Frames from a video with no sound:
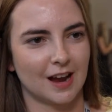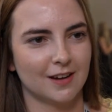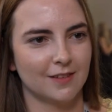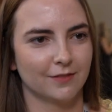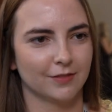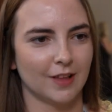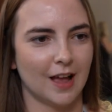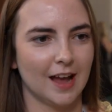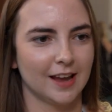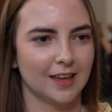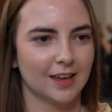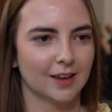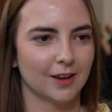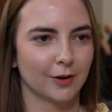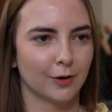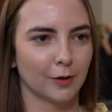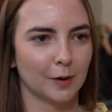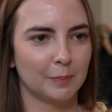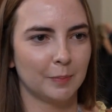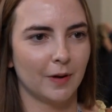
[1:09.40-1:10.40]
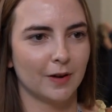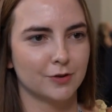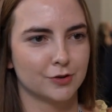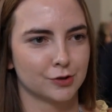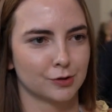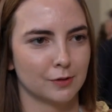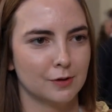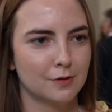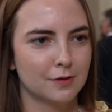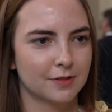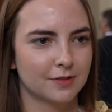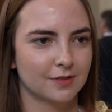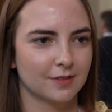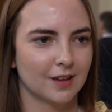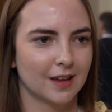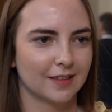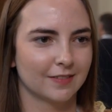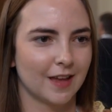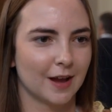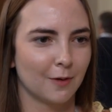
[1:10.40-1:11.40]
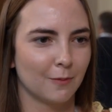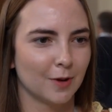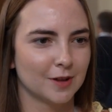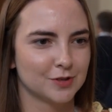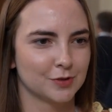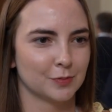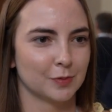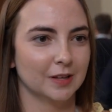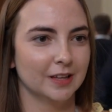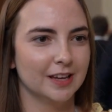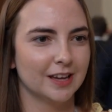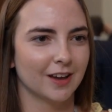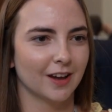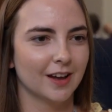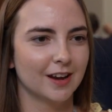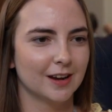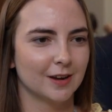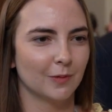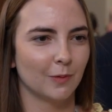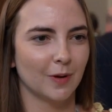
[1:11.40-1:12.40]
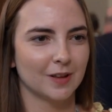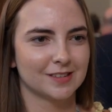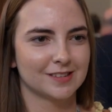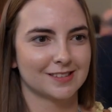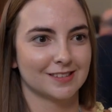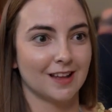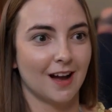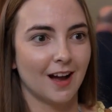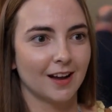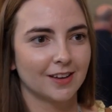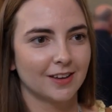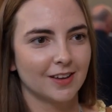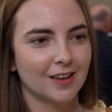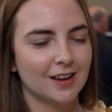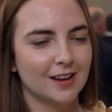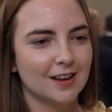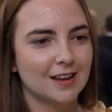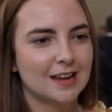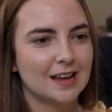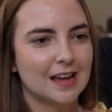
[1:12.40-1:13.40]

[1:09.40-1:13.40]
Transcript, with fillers: kind of lacking a grip on truth and like what's really good and what's not good.